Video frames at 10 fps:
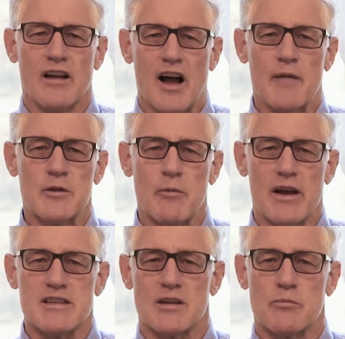
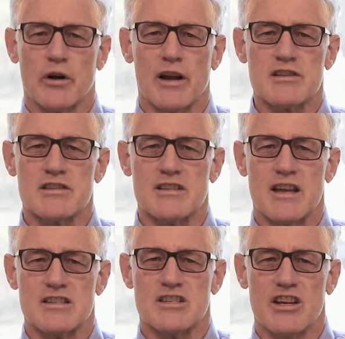optimizing production
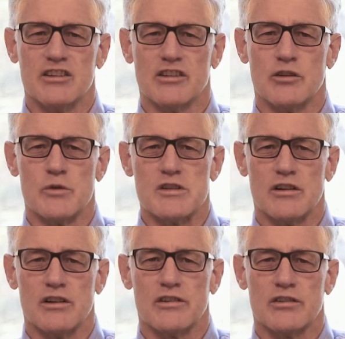has yielded
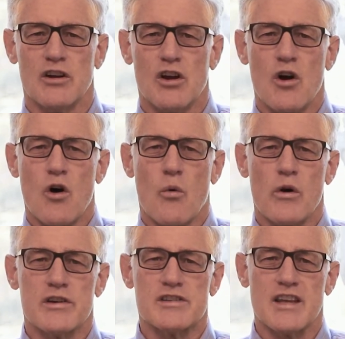results,
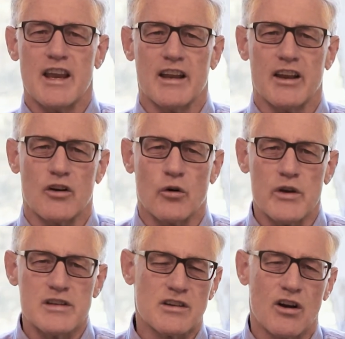we are seeing
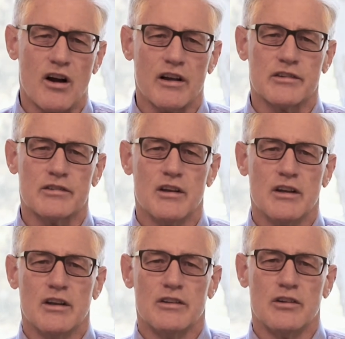increased costs
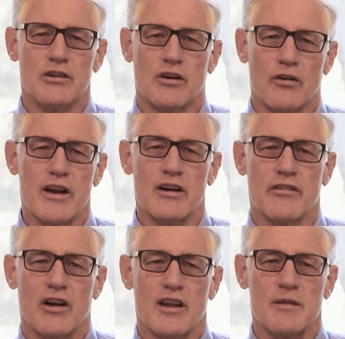due to greater
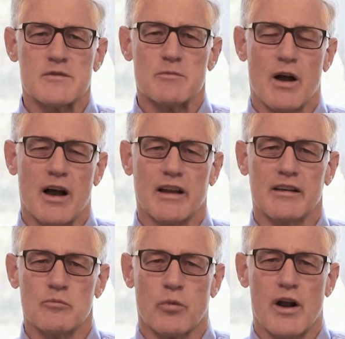volumes
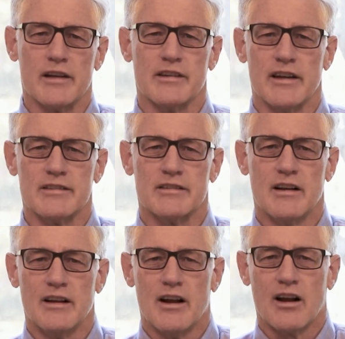mined and processed,
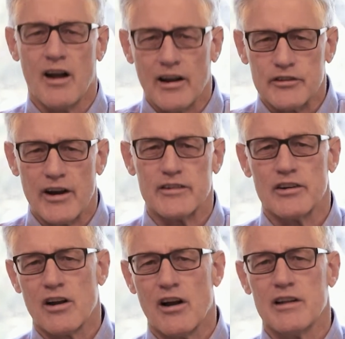
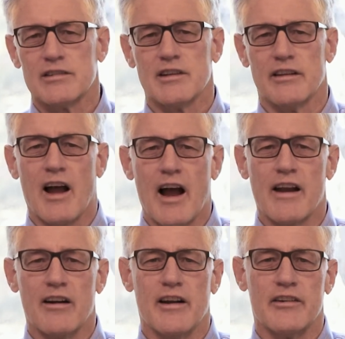contractor costs, and
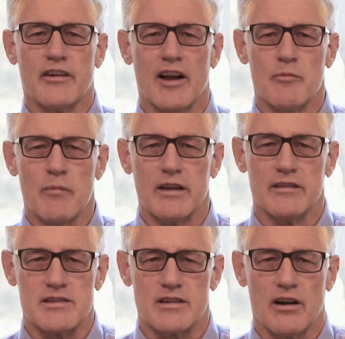higher underground
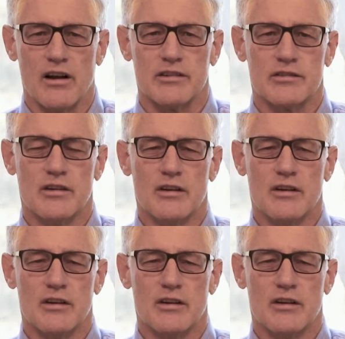maintenance costs.